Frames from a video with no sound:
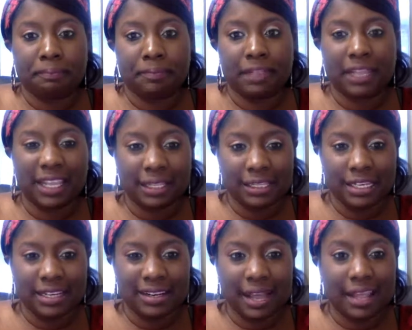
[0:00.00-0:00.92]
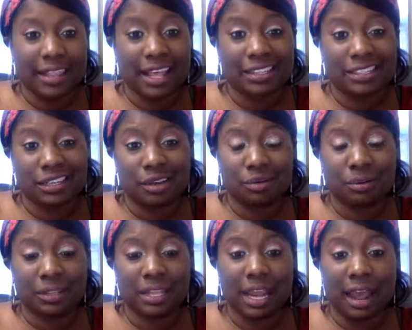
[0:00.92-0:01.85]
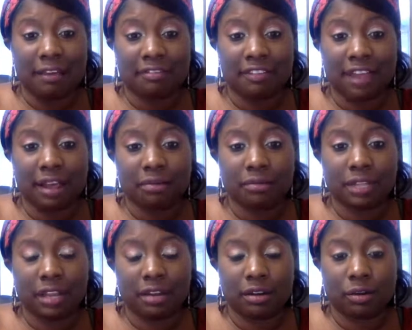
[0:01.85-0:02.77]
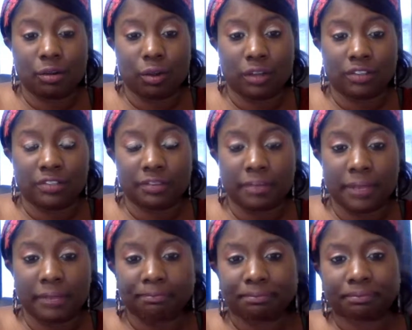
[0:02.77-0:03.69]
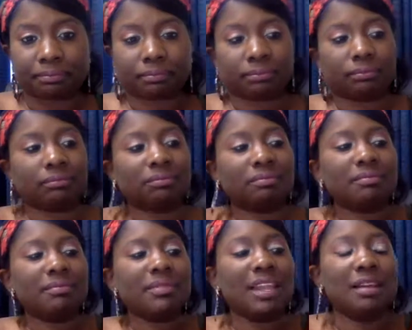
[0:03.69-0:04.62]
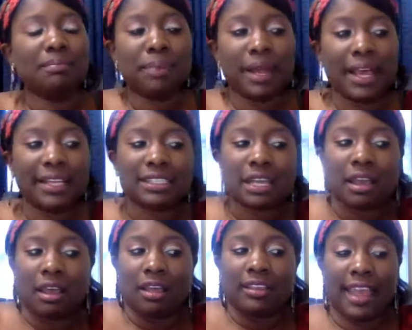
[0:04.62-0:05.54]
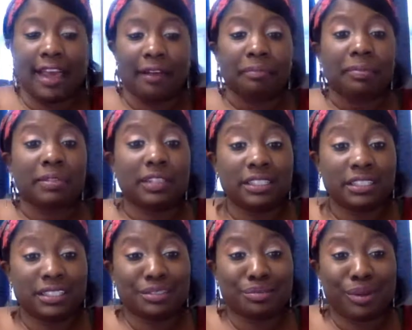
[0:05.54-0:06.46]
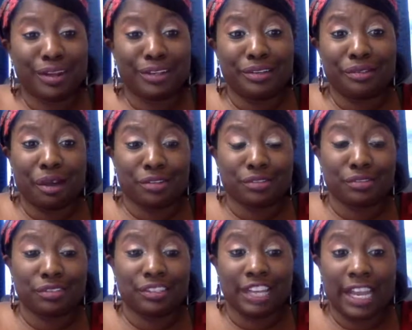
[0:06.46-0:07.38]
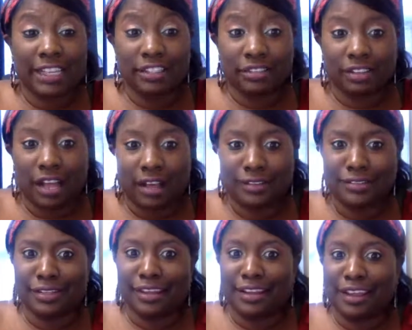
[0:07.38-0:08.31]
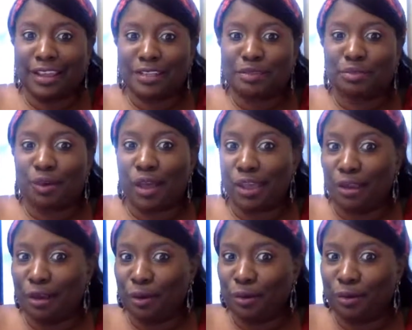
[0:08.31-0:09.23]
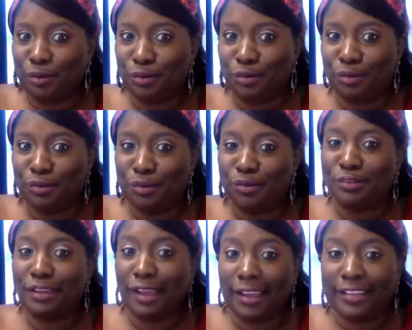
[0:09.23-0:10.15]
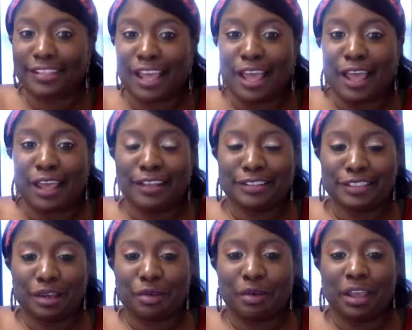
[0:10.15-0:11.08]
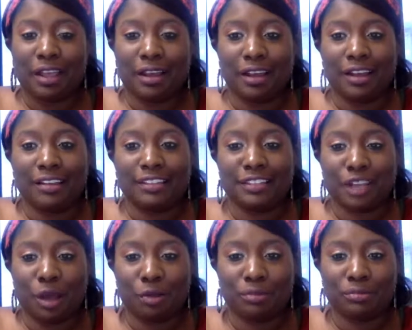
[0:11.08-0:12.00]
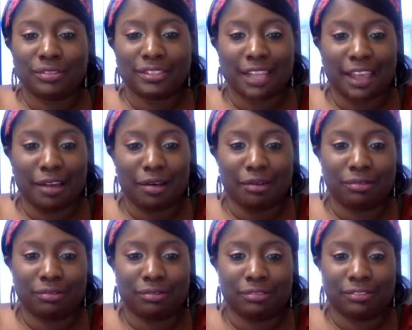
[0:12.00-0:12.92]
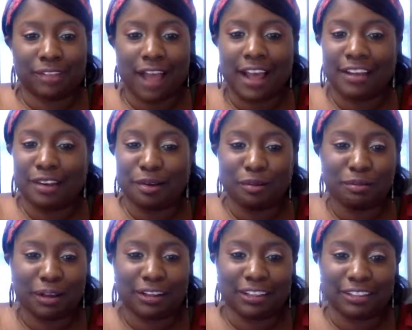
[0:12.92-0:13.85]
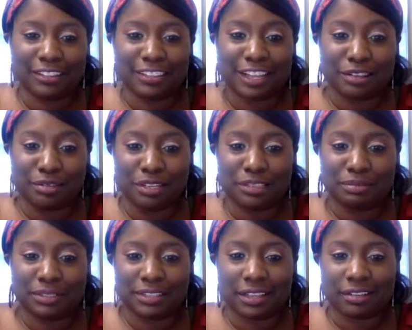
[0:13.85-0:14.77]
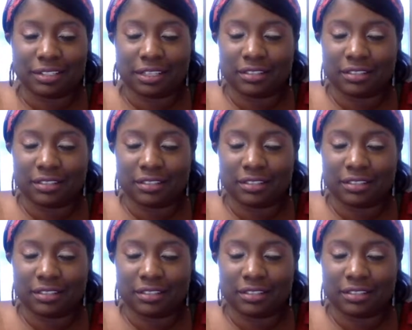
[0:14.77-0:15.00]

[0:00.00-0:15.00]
LinkedIn, and that's the only one that I've found that works for me. But yeah, this is where you also create your content as well. Ooh, yes. And so don't sell. I know marketers say you need to be sell.